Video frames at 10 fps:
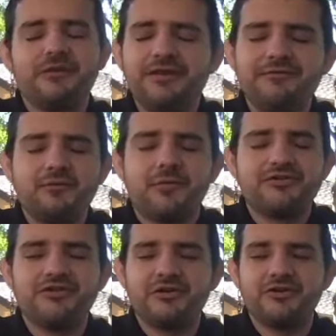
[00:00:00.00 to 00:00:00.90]
even
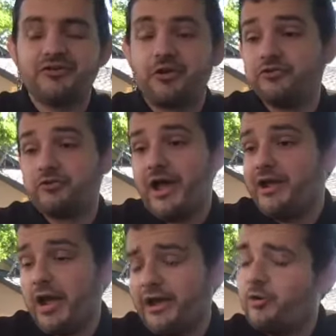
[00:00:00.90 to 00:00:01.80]
wasn't a good show. So
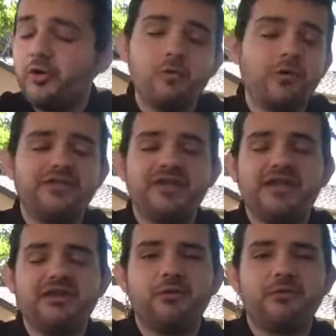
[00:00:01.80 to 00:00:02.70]
I don't know what they
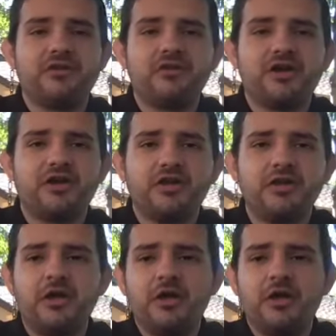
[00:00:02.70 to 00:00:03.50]
can do with Kentucky.